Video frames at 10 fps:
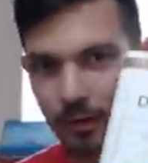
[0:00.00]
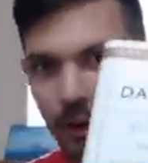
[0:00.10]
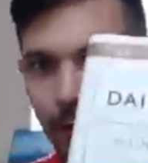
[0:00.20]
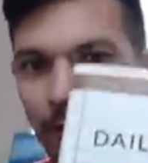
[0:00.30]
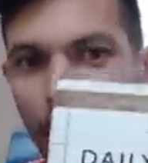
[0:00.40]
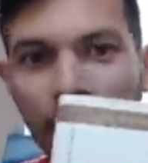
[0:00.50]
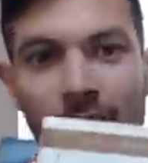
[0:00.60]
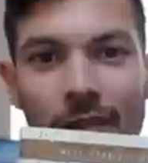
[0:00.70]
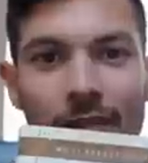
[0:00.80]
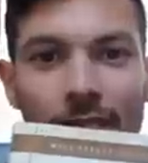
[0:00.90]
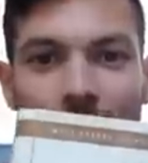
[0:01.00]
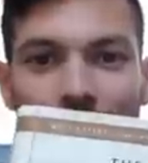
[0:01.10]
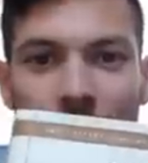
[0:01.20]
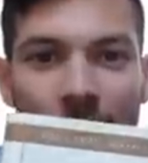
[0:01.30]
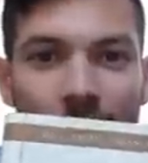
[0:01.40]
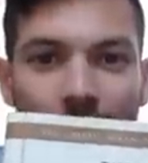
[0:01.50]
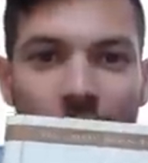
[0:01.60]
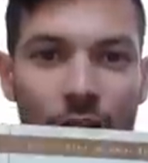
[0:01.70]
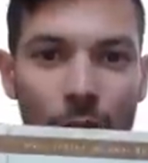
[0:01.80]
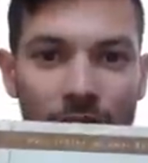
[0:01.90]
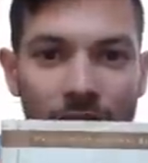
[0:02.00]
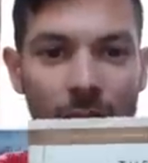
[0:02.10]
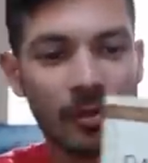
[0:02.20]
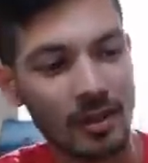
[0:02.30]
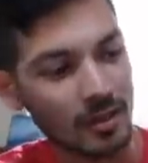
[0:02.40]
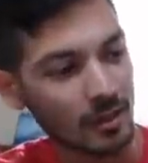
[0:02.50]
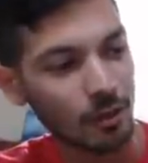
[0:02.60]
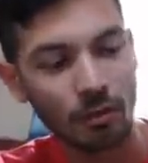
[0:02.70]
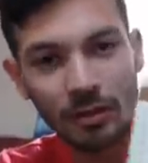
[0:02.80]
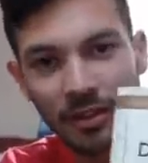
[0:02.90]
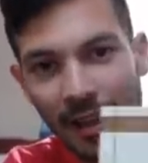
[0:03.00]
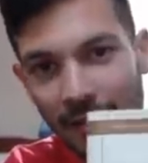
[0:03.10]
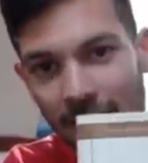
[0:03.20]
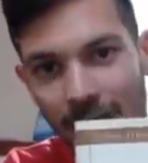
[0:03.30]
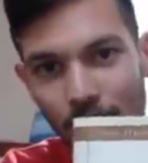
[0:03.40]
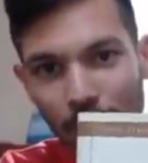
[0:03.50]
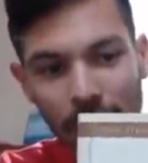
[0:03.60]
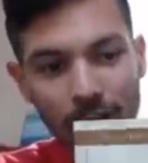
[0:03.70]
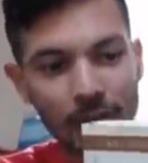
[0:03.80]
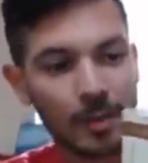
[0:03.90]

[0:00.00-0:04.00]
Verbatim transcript: I recommend check out Stoicism. This is called the Daily Stoic.